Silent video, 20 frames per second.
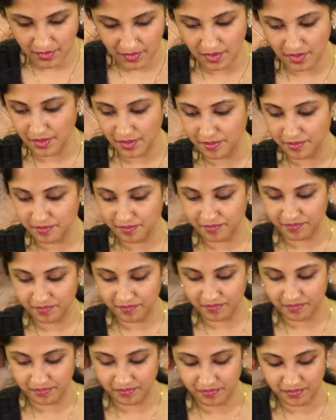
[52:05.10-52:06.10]
Okay.
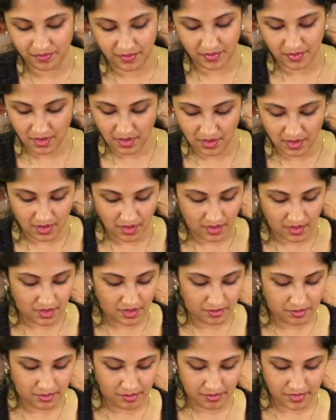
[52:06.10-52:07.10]

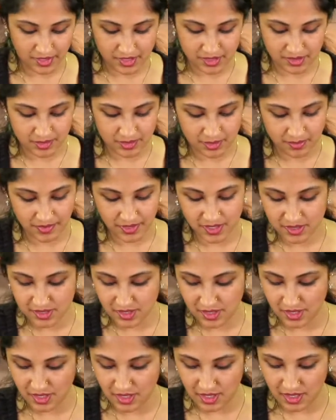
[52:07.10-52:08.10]
Let me make some
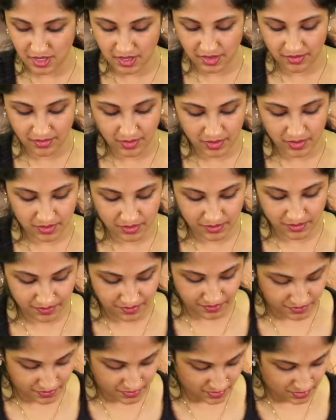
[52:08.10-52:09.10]
space and I will
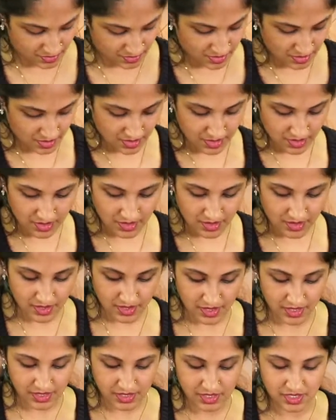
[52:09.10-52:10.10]

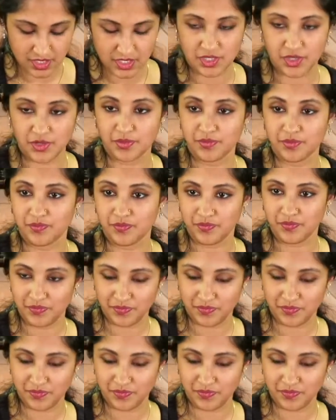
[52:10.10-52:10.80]
continue.